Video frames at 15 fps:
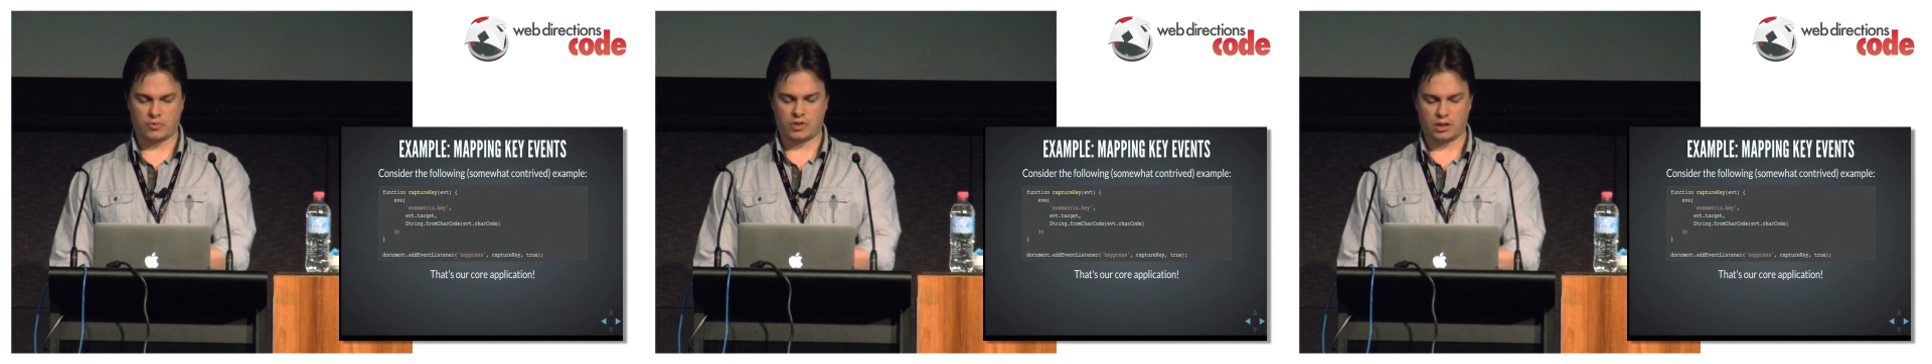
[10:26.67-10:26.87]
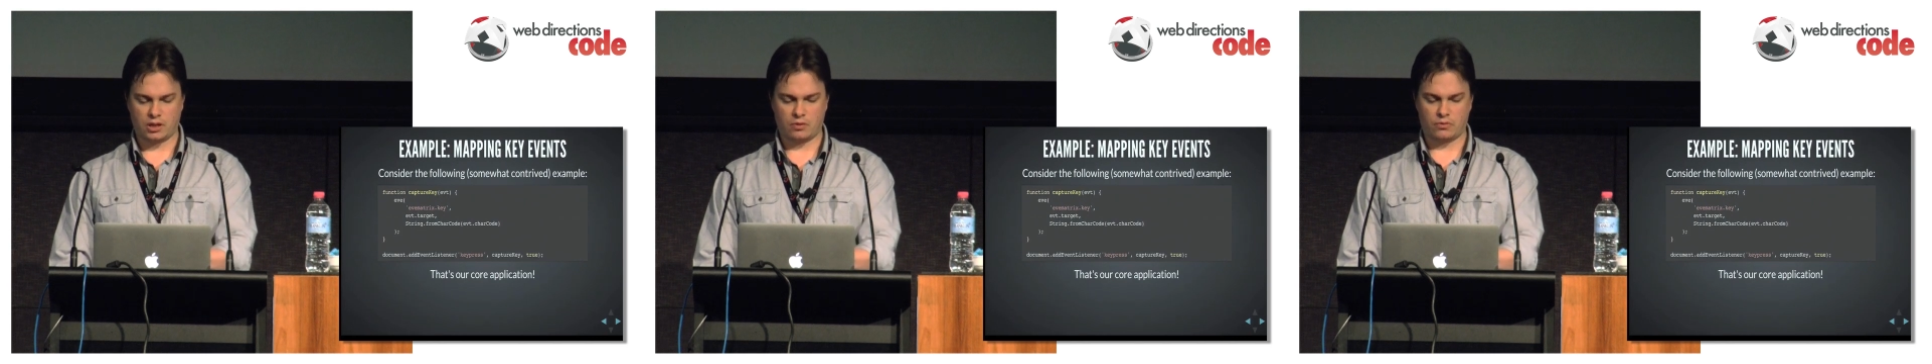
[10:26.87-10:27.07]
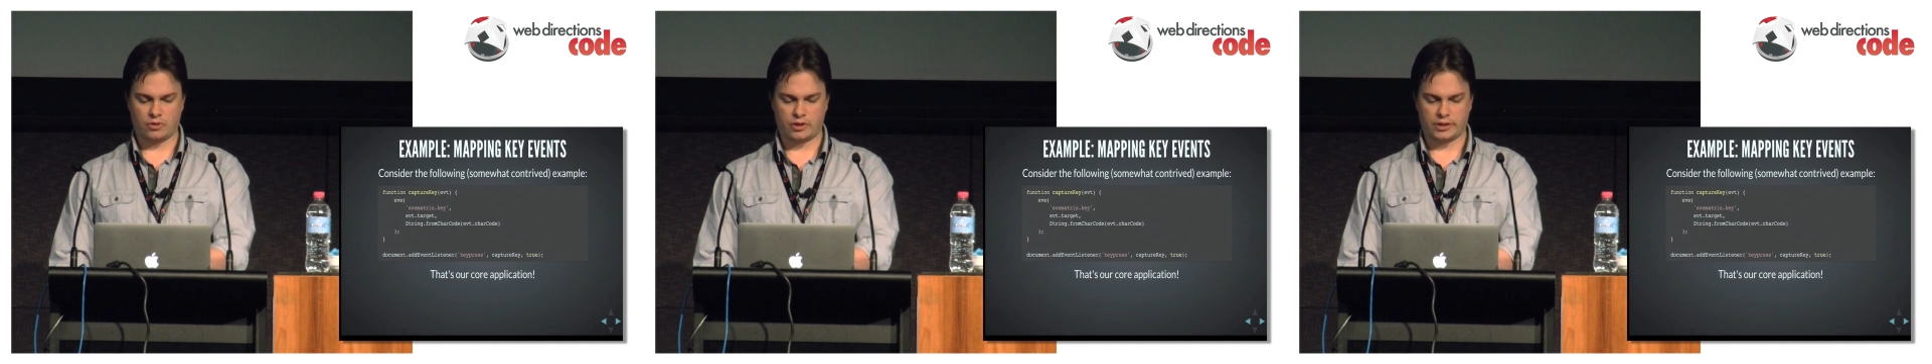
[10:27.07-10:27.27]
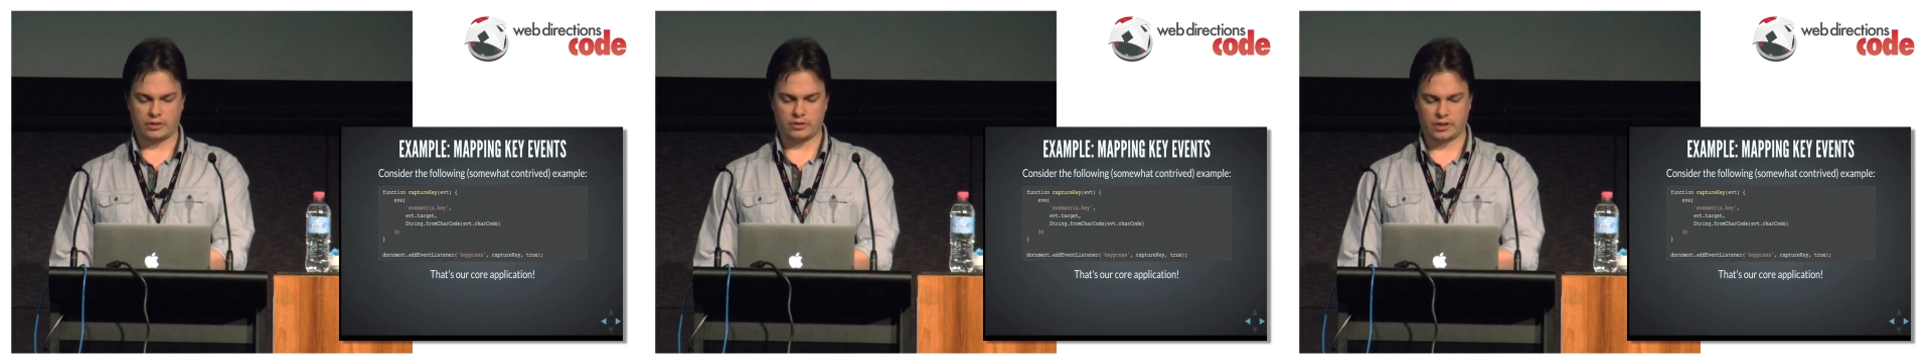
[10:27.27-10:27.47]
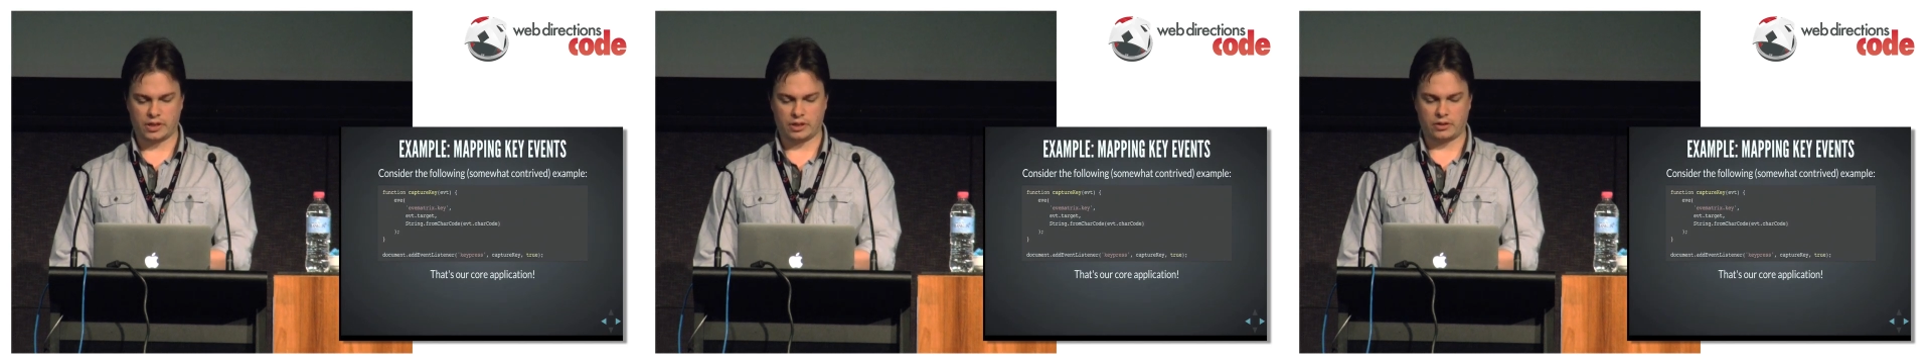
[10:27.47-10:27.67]
yep, key,
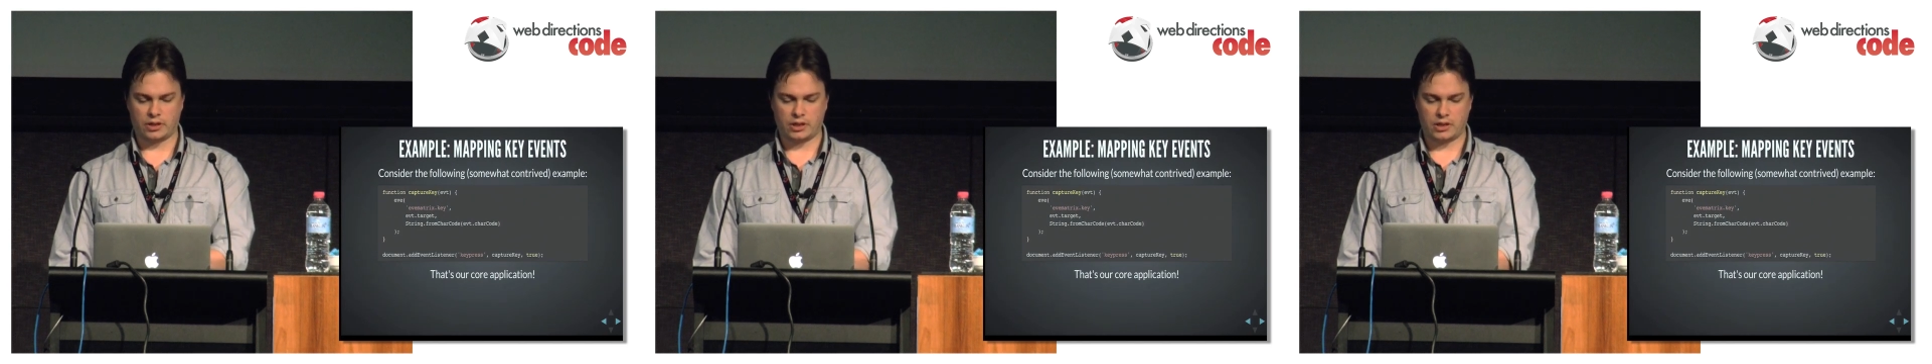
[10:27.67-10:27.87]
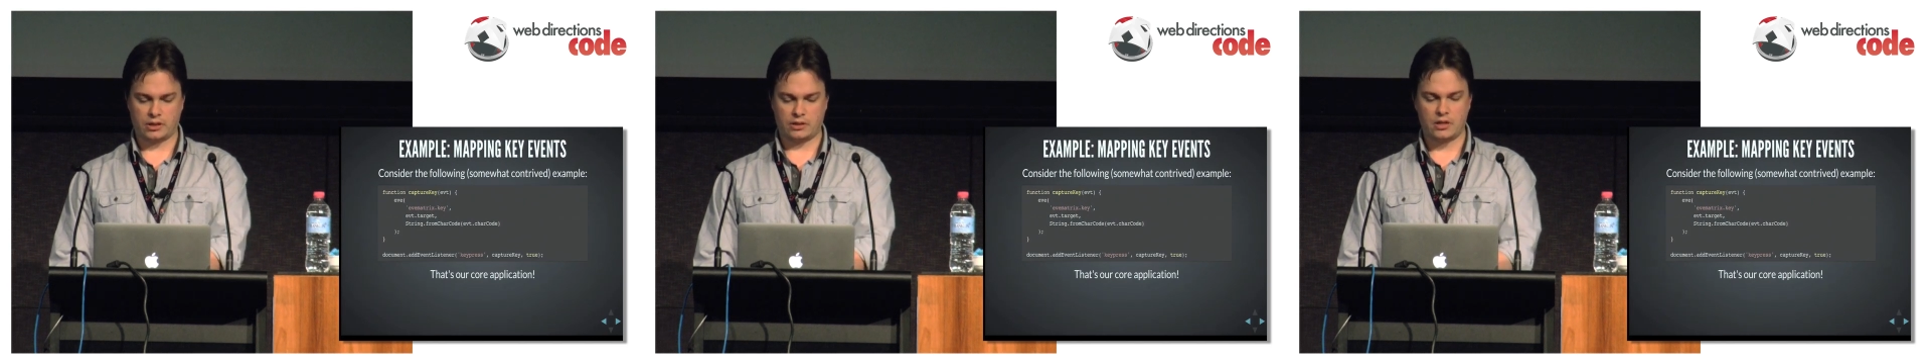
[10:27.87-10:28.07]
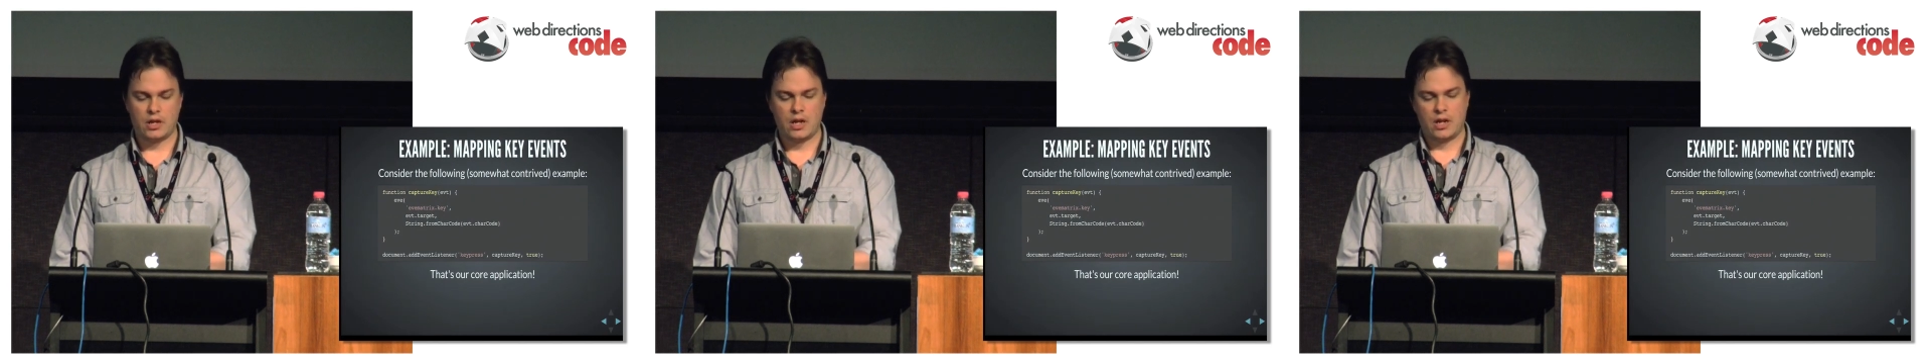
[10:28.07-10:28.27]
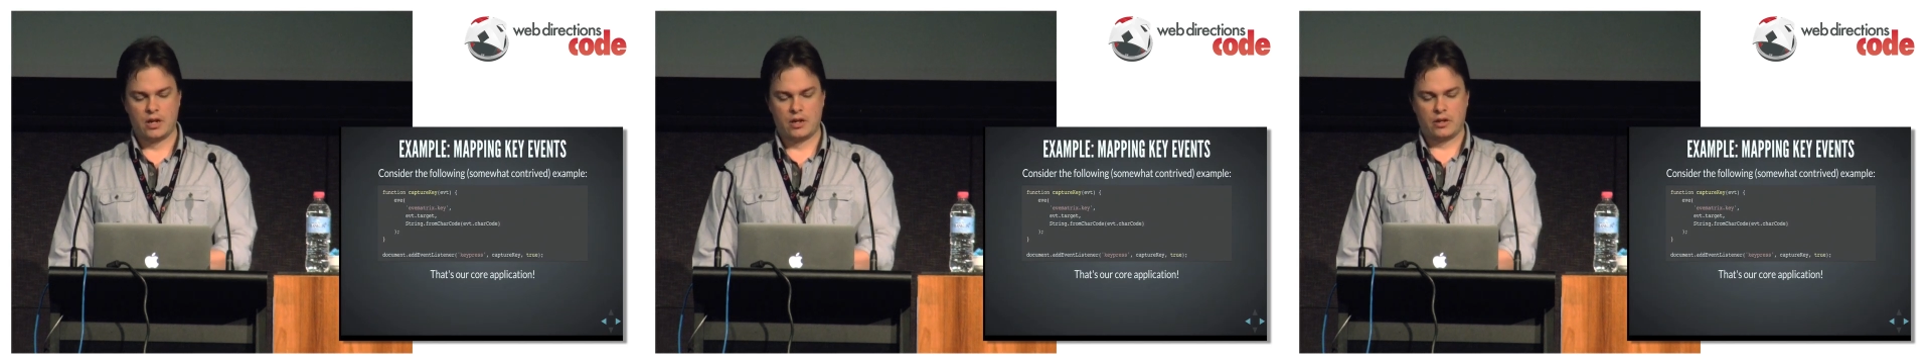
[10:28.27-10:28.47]
right, okay.